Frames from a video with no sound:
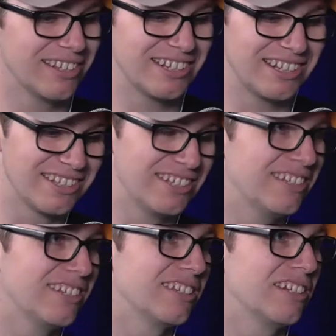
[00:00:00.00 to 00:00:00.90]
It's the
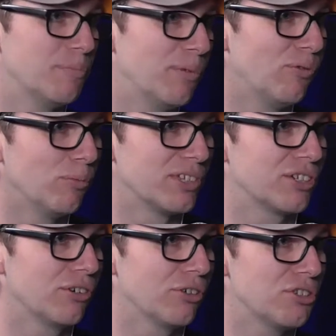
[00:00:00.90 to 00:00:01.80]
consistency of performance
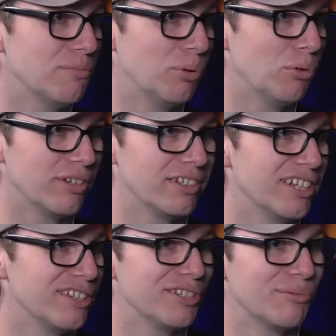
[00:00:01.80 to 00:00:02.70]
across the board,
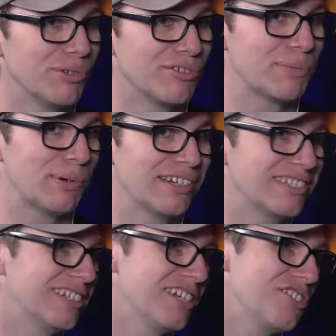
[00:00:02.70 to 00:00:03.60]
and you weren't surprised
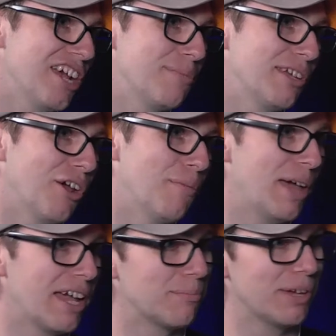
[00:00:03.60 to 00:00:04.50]
to see Jamie go
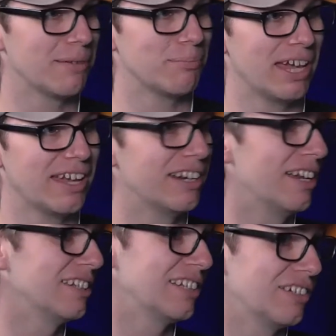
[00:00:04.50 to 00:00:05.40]
bang, bang, bang at
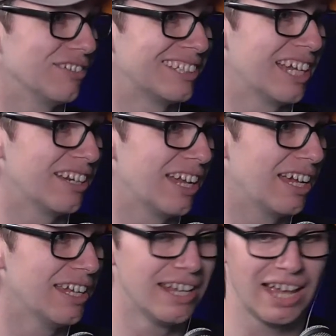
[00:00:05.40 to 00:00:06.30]
Ellerslie on
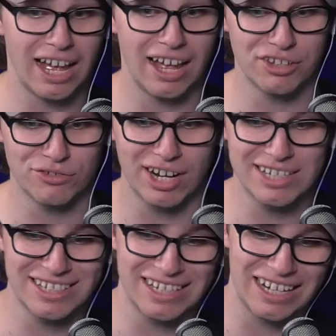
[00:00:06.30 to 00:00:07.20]
Saturday. There's
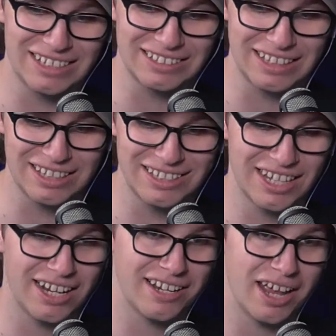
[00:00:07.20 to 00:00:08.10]
racing at Ellerslie this
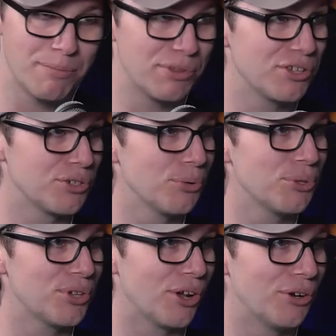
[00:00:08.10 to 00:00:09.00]
Saturday, but there's
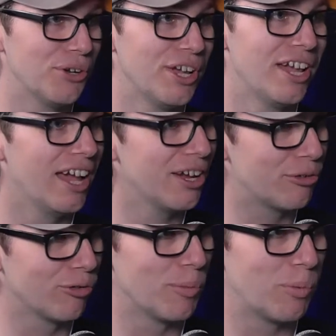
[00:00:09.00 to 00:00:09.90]
also a
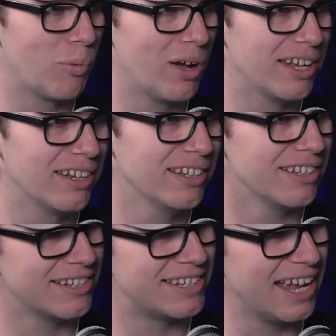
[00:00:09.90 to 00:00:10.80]
Group 1
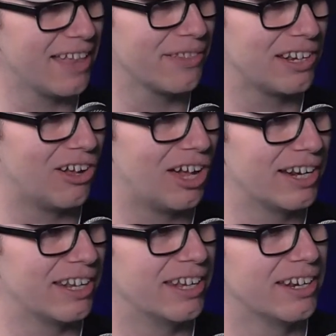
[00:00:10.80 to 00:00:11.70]
down the
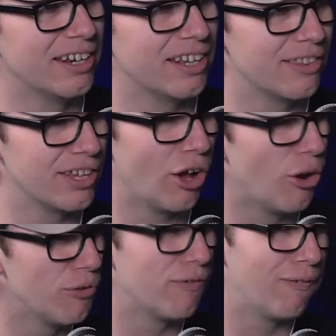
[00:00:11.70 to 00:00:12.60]
line in the
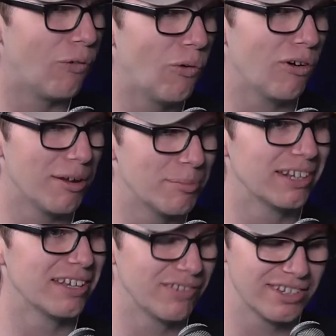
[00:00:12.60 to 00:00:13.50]
04, I
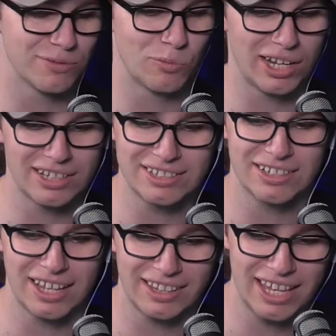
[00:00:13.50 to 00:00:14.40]
believe it is, in Wellington,
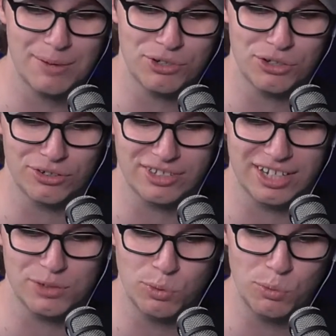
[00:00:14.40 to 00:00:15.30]
the Captain Cook
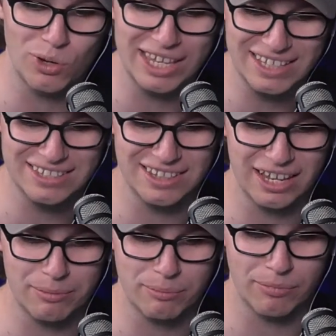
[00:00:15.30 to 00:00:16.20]
Stakes. We will get to
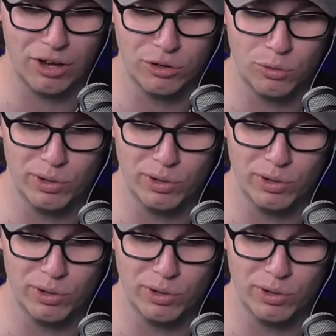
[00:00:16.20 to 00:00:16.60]
that, Michael.